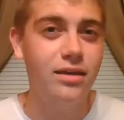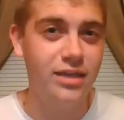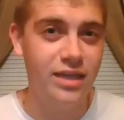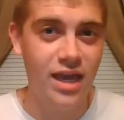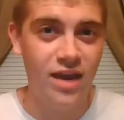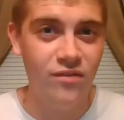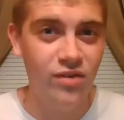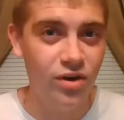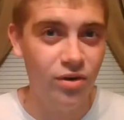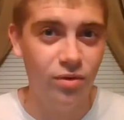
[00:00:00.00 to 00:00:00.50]

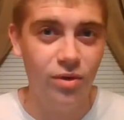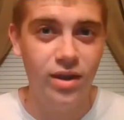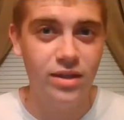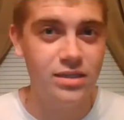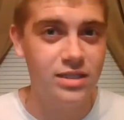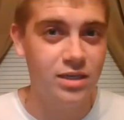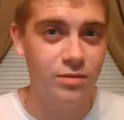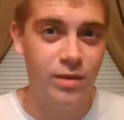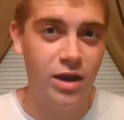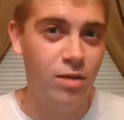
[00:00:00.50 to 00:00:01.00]
lucky, and
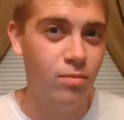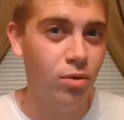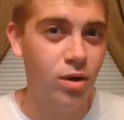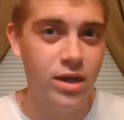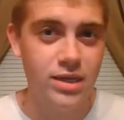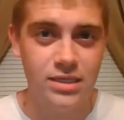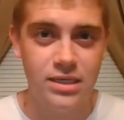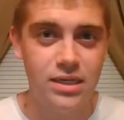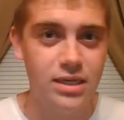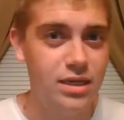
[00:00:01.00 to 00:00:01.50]
Kevin
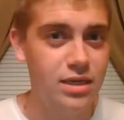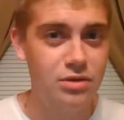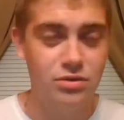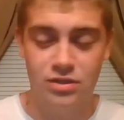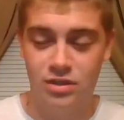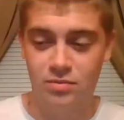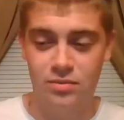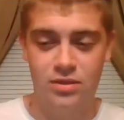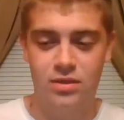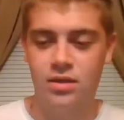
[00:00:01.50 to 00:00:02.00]
Durant somehow
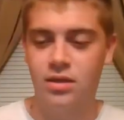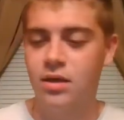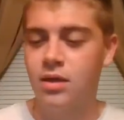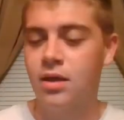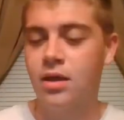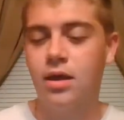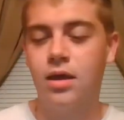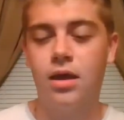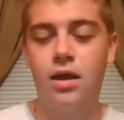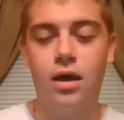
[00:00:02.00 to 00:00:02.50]
breaks a knee or
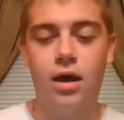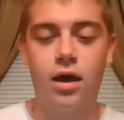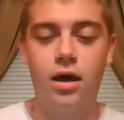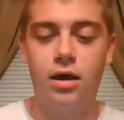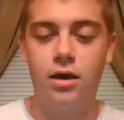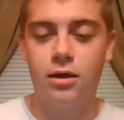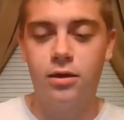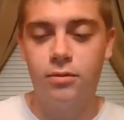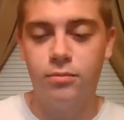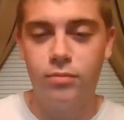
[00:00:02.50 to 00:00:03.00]
something.
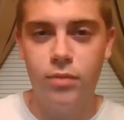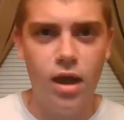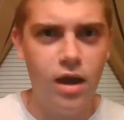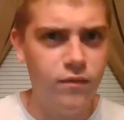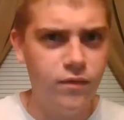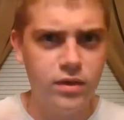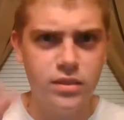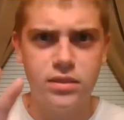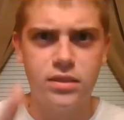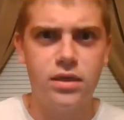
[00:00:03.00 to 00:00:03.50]

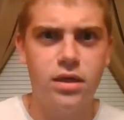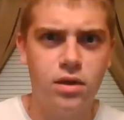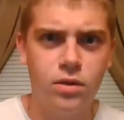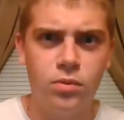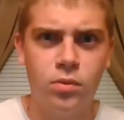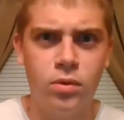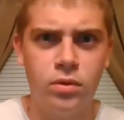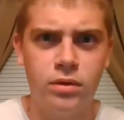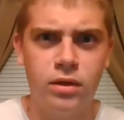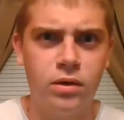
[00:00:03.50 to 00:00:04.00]

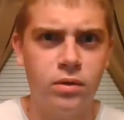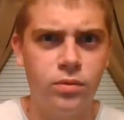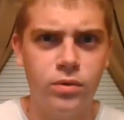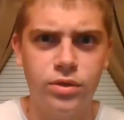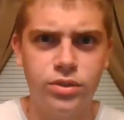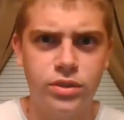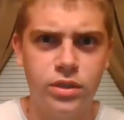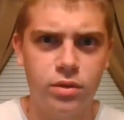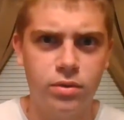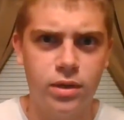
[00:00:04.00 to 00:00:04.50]
Obviously, I
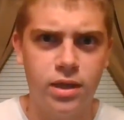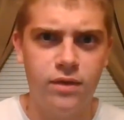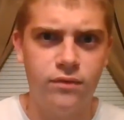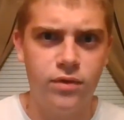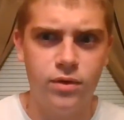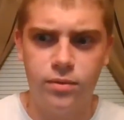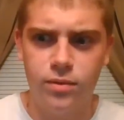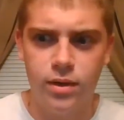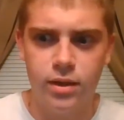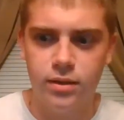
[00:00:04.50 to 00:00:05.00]
don't
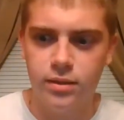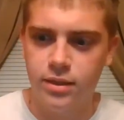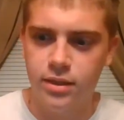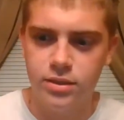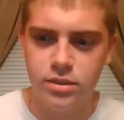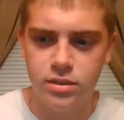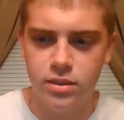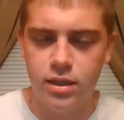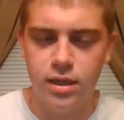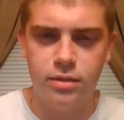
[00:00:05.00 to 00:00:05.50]
wish that on
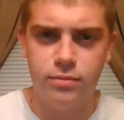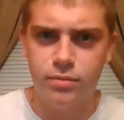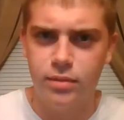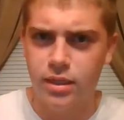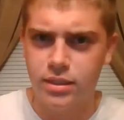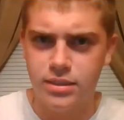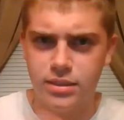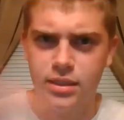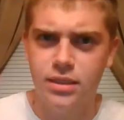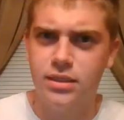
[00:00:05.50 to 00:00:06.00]
Kevin Durant.
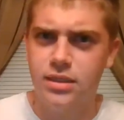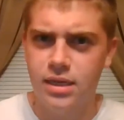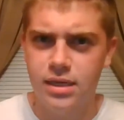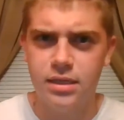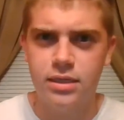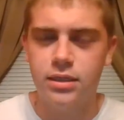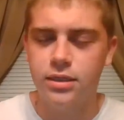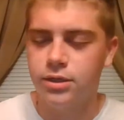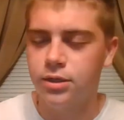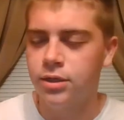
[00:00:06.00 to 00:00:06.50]

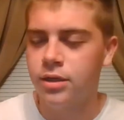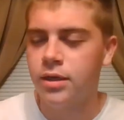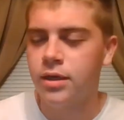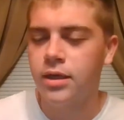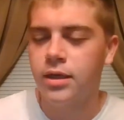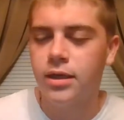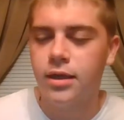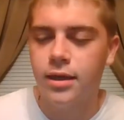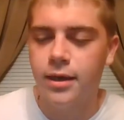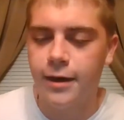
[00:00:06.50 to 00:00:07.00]
Let's get
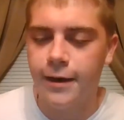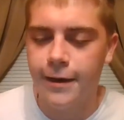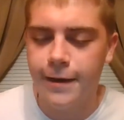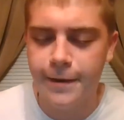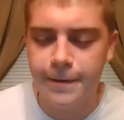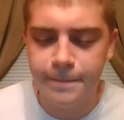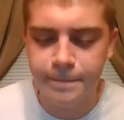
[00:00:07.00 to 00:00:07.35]
that clear.